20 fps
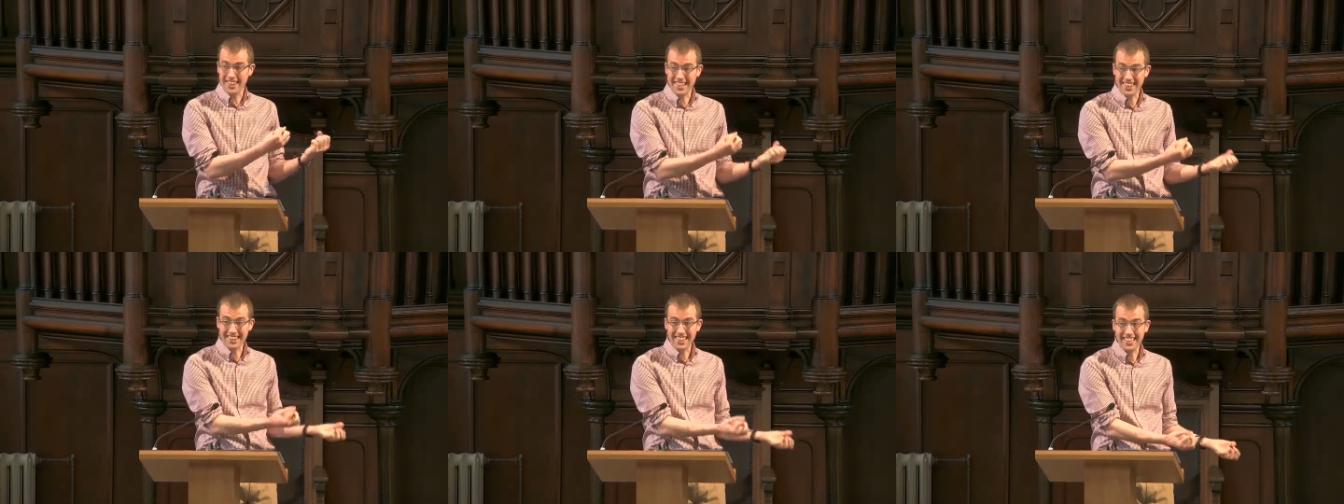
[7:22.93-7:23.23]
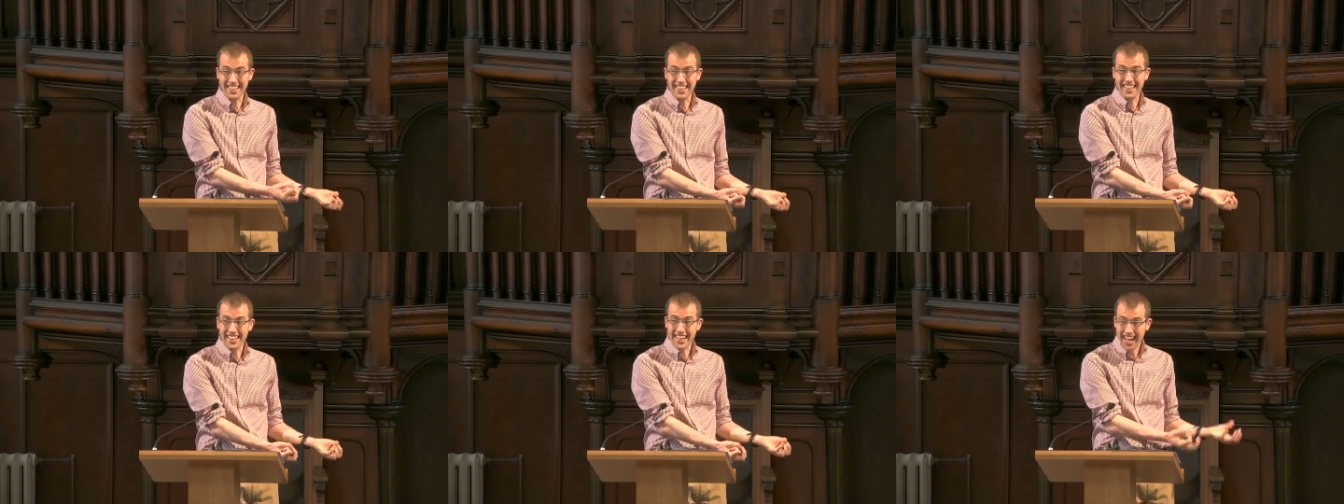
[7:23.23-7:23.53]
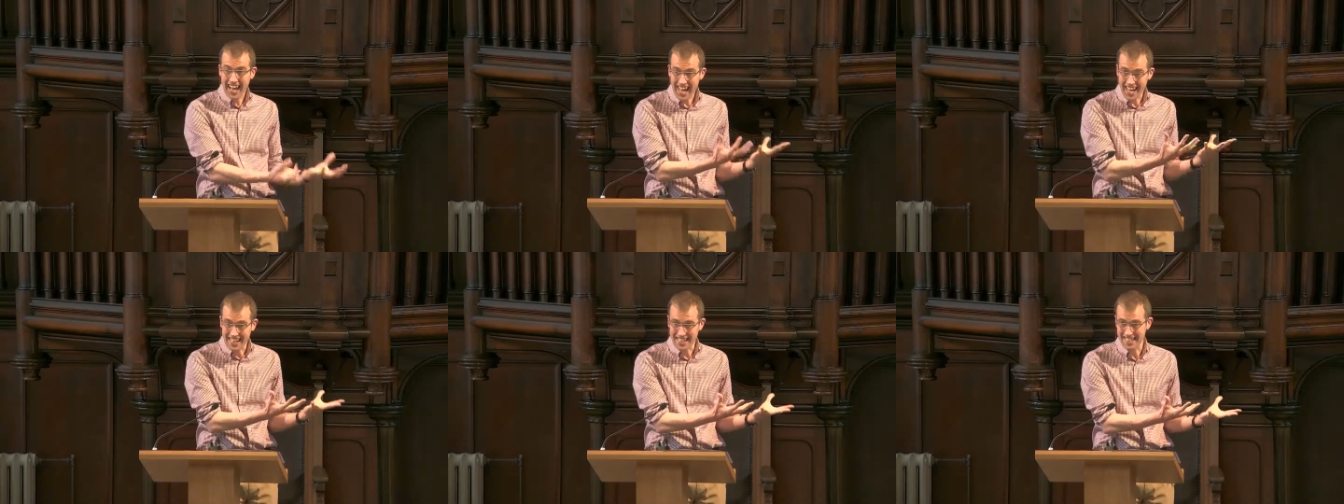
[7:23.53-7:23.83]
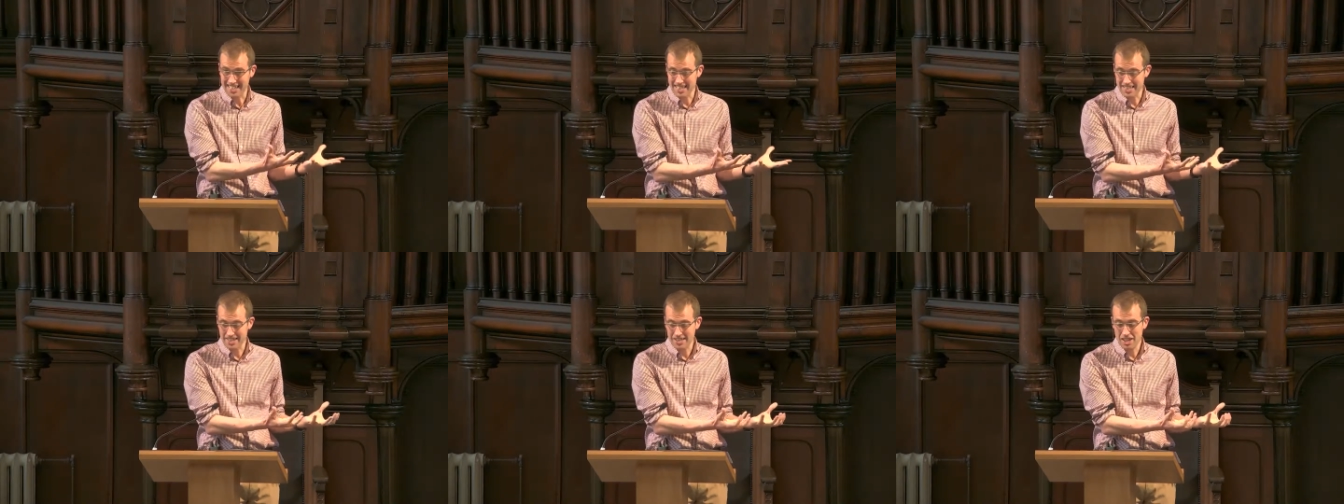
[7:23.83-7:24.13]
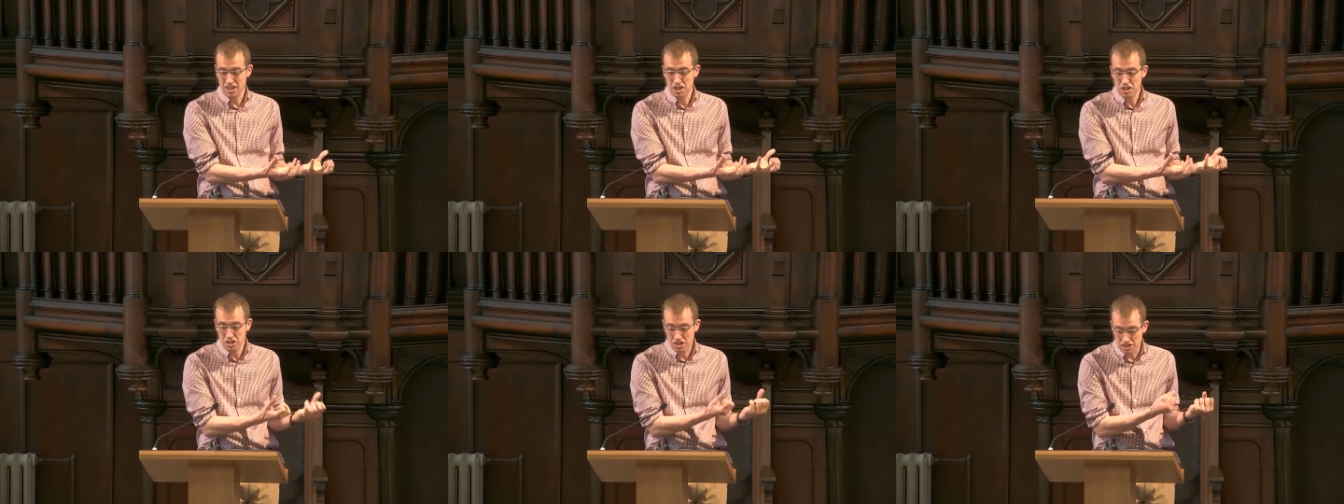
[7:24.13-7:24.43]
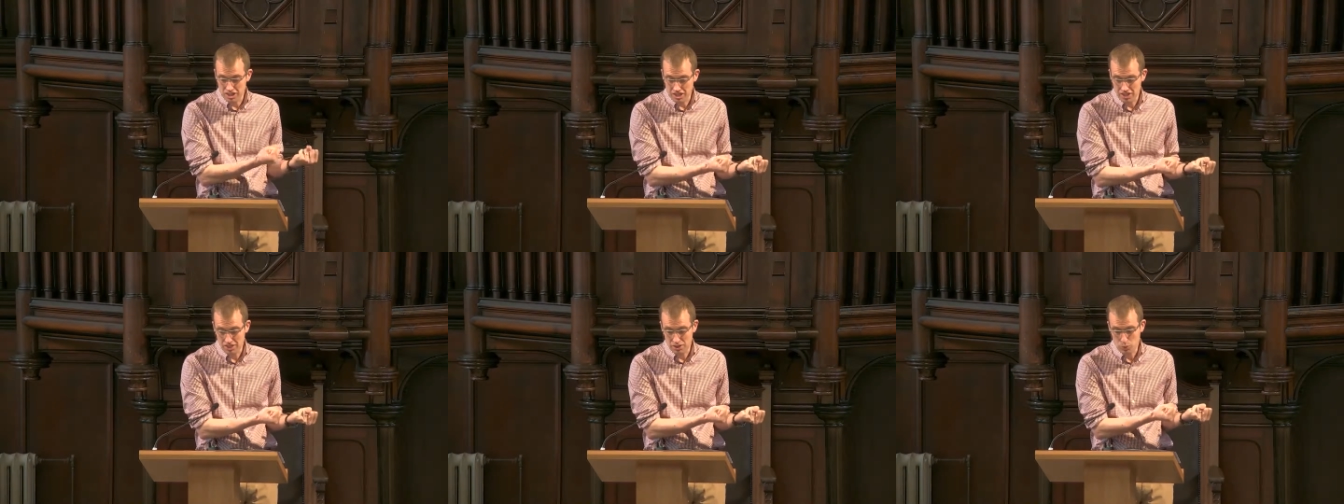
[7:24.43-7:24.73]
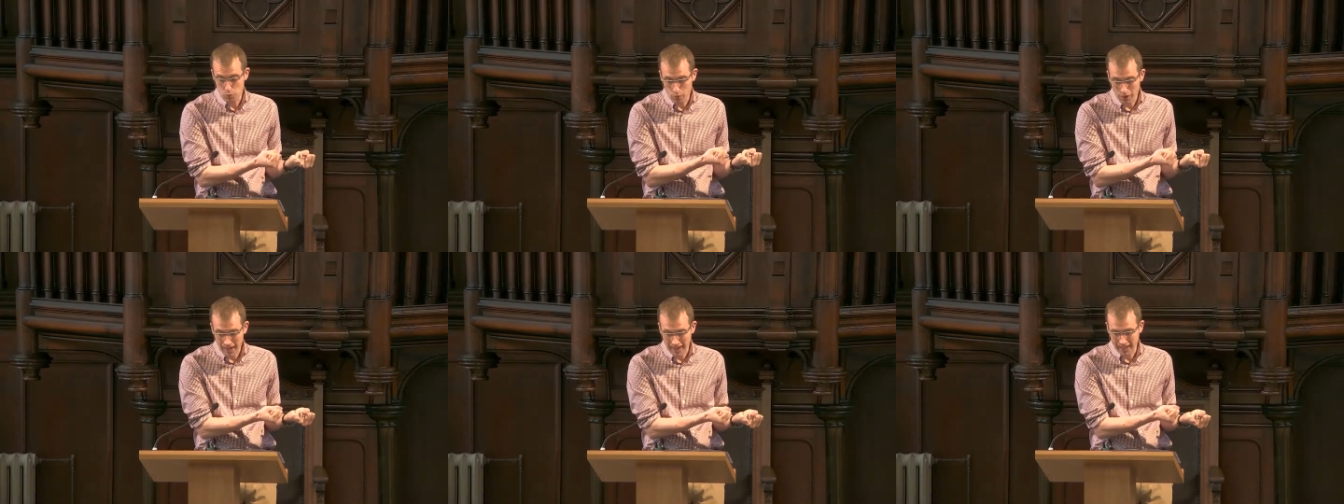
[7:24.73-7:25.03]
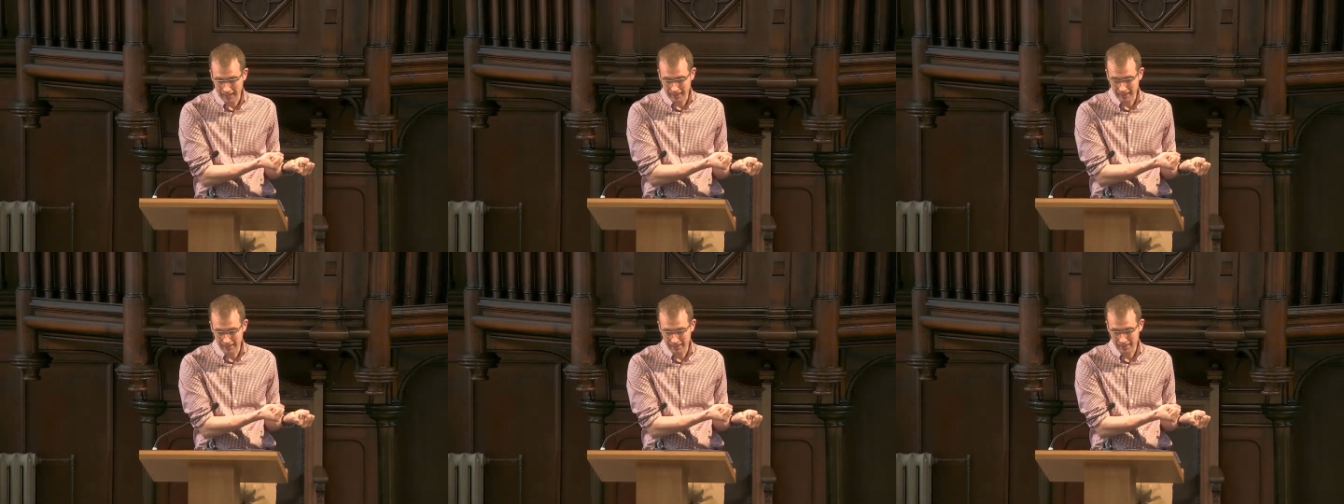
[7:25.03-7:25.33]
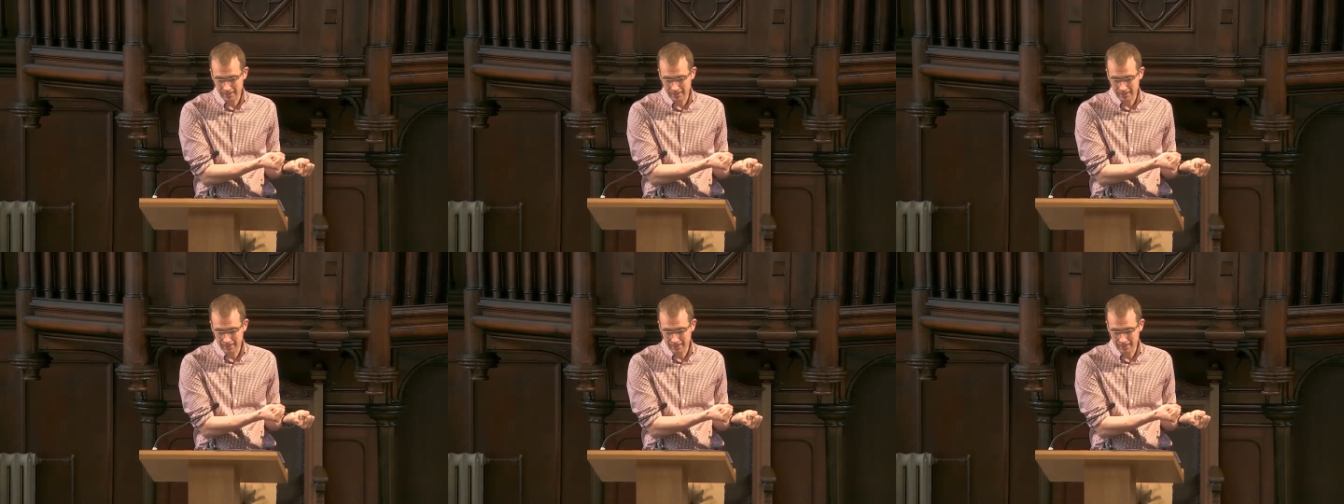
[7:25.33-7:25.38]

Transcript: that the land did well.